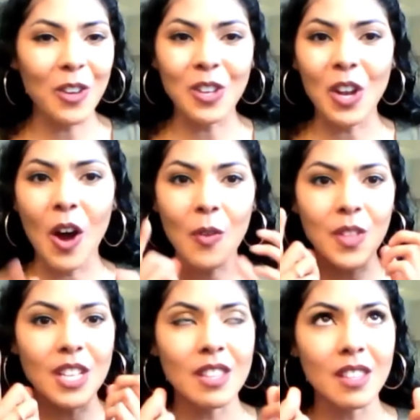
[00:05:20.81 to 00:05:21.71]
you know,
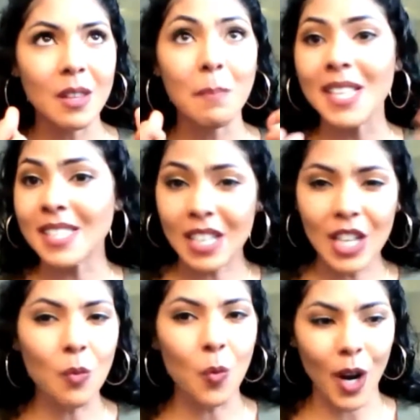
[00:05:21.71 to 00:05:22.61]
the
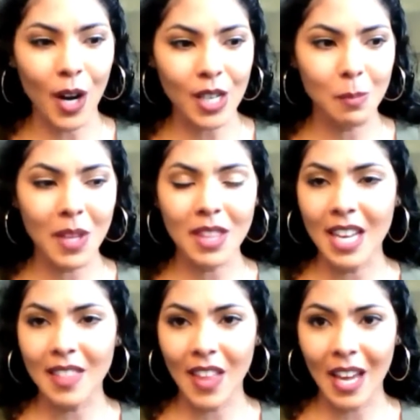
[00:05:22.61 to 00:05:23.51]
Benzocline works, but
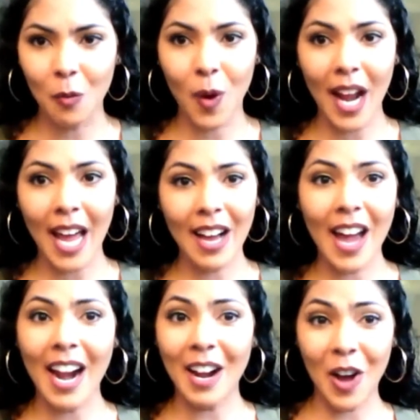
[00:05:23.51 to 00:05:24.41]
then like when I
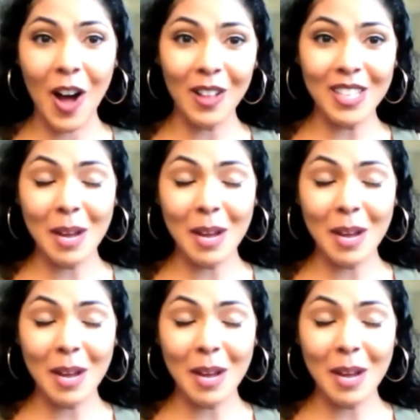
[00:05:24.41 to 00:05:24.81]
got out of college,